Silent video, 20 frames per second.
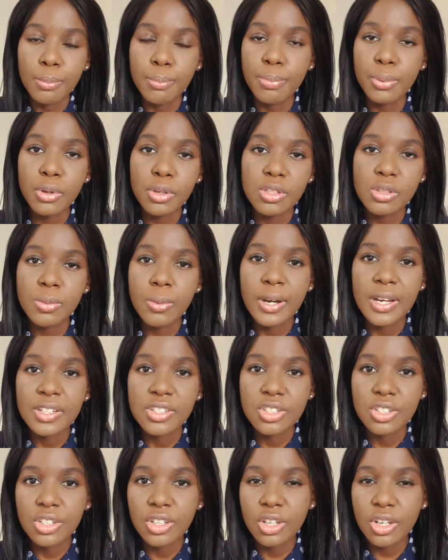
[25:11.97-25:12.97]
Books
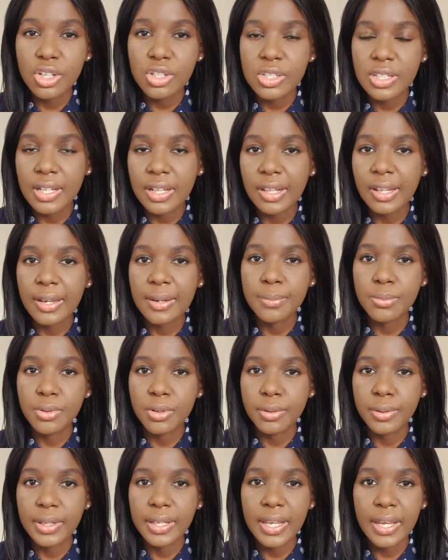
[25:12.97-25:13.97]
wise, you can go to the
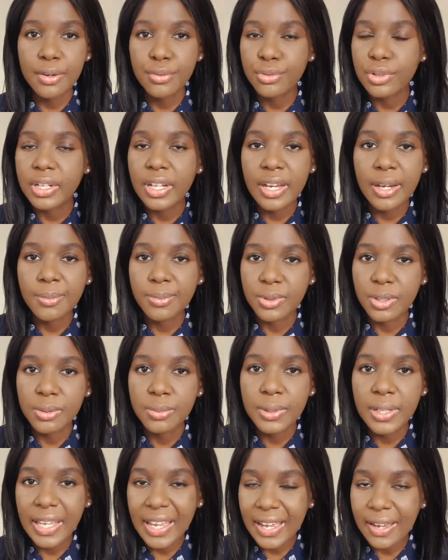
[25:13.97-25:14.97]
library. Every library
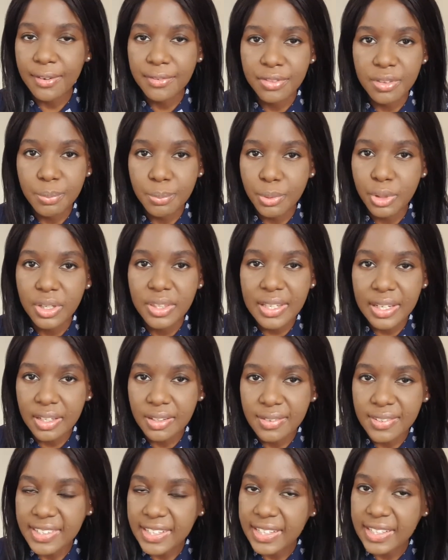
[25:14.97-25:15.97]
will have the book that
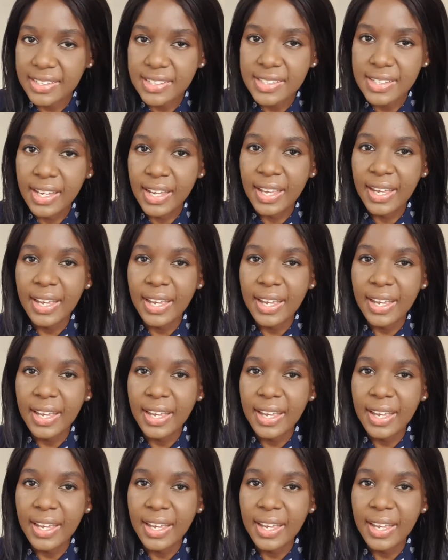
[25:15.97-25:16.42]
you need.